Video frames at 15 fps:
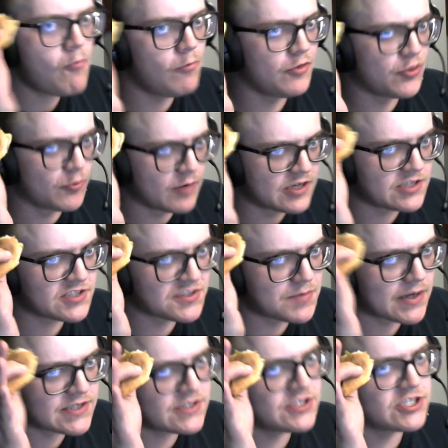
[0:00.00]
with the Wendy's
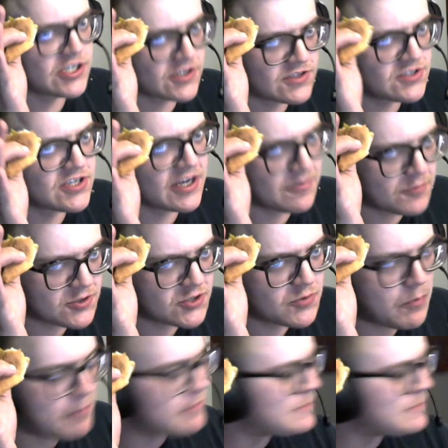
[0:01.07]
spicy chicken sandwich.